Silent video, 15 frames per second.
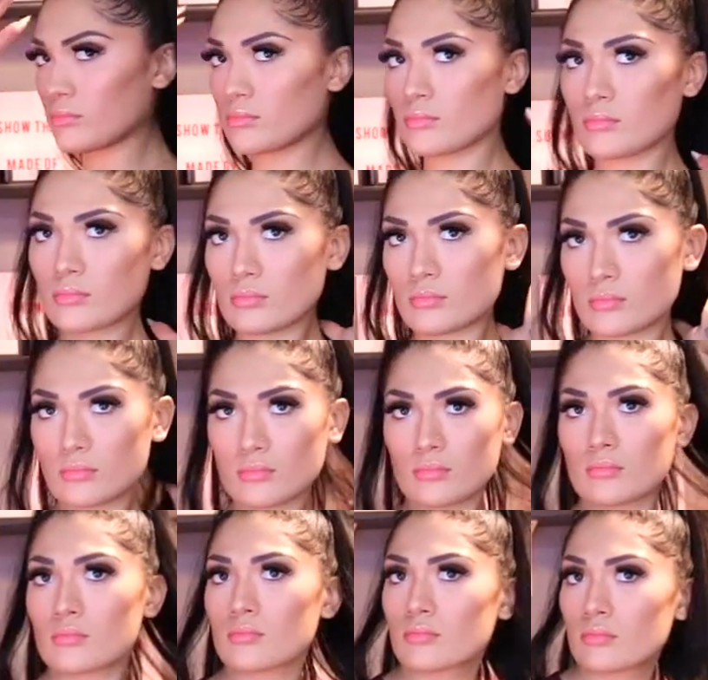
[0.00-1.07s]

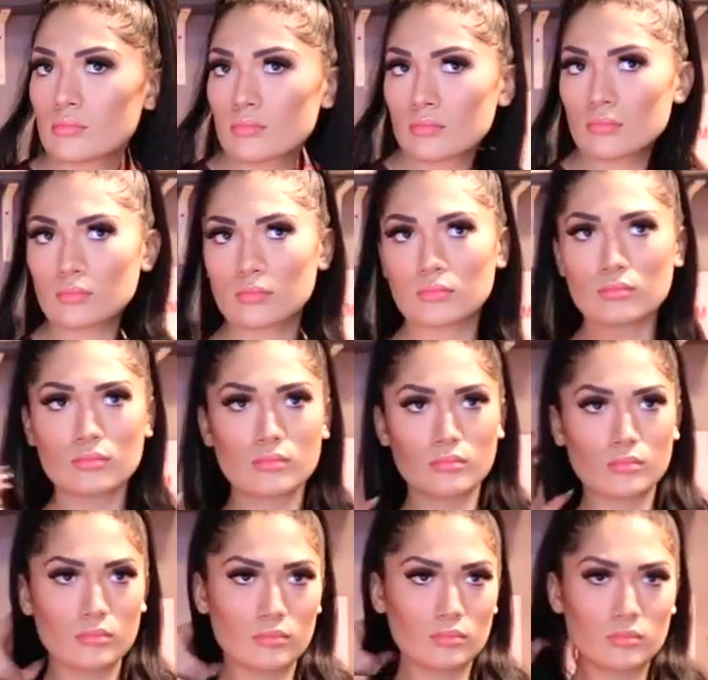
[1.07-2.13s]

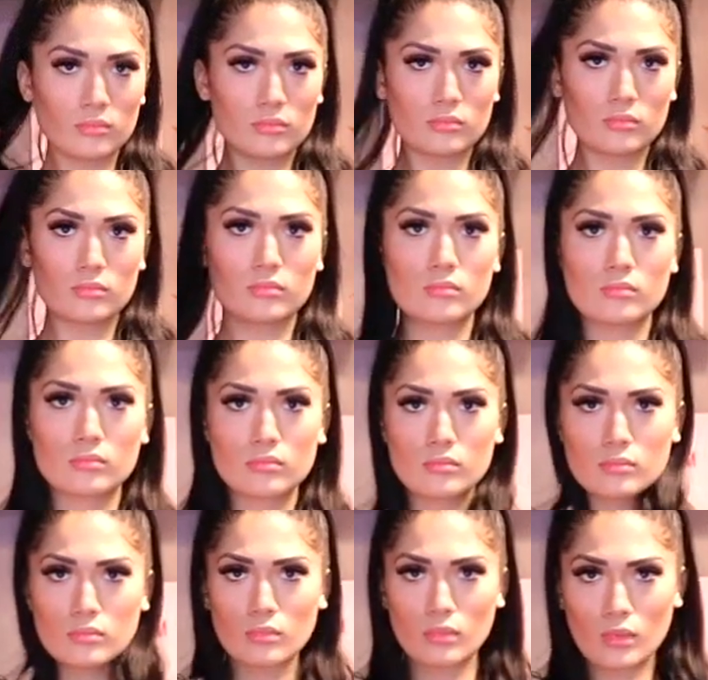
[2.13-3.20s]

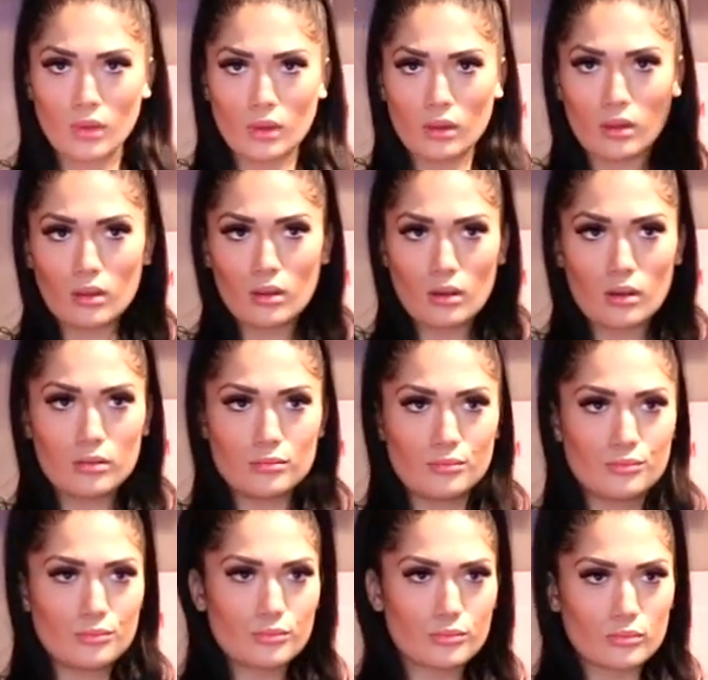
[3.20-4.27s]

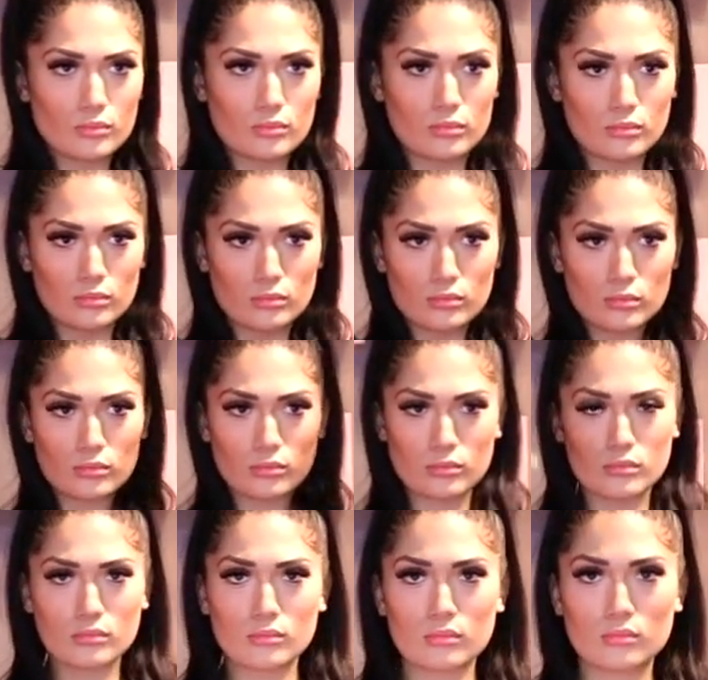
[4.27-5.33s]

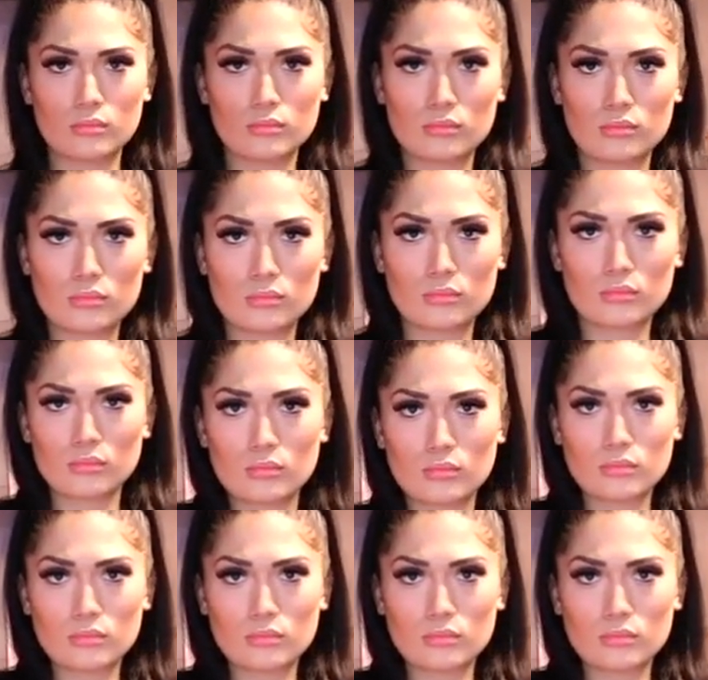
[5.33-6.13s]
[no speech]